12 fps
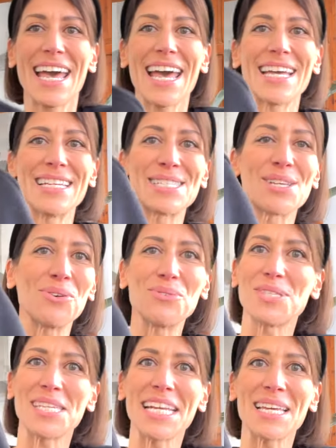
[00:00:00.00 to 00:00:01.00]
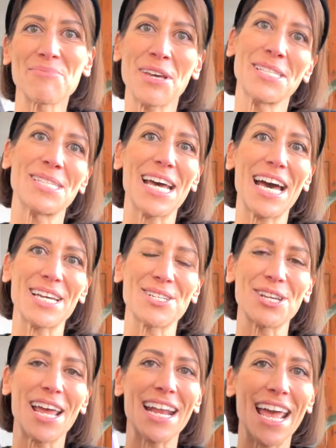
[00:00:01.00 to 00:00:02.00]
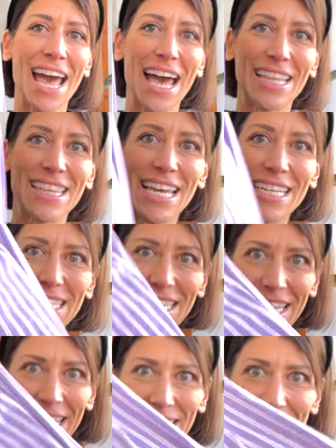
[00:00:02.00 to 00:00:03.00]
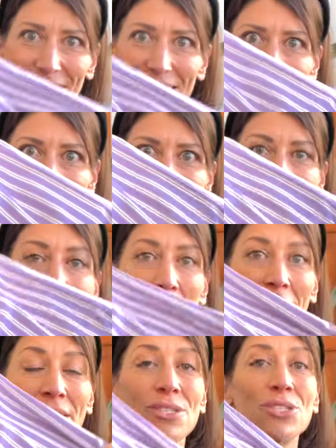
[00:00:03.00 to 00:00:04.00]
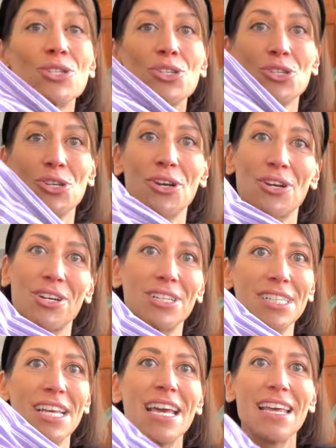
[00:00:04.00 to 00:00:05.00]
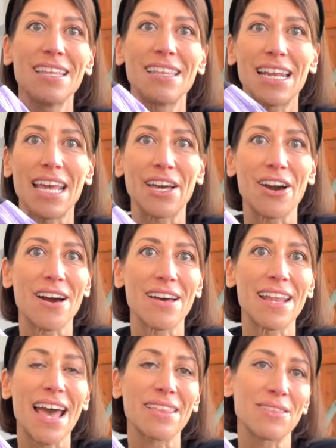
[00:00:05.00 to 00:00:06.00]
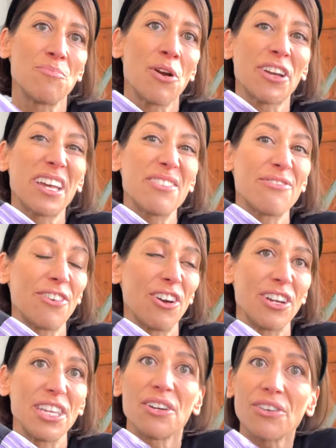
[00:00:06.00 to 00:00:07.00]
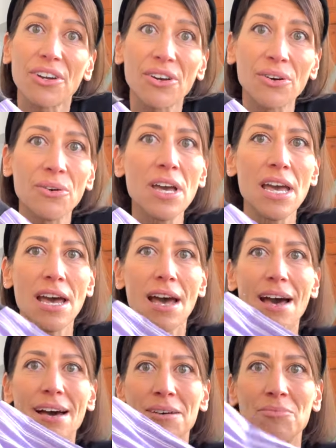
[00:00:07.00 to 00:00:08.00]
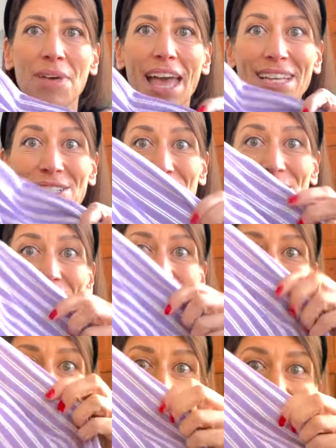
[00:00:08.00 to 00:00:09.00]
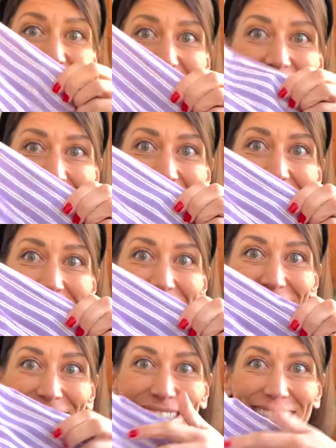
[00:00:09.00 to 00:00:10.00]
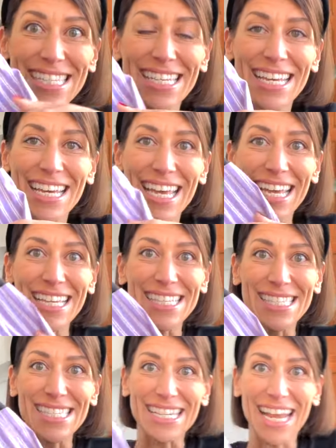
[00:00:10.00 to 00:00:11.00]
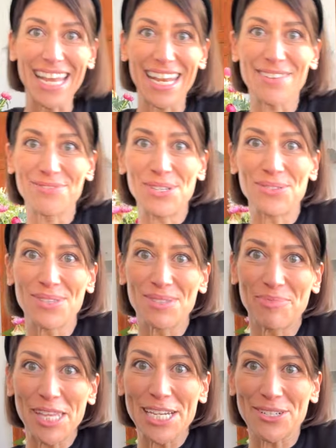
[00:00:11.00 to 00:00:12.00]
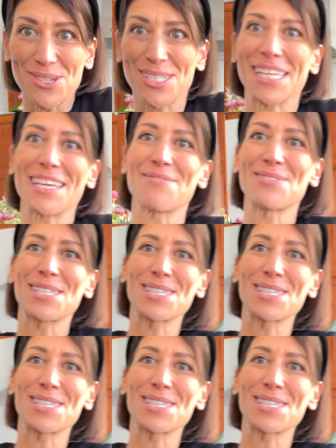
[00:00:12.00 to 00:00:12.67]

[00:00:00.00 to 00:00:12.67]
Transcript: And so it was sitting in my stash, and I had the idea to take a men's shirt that I got at the market for a euro um, and just use the sleeves instead of do the Bleecker sleeves.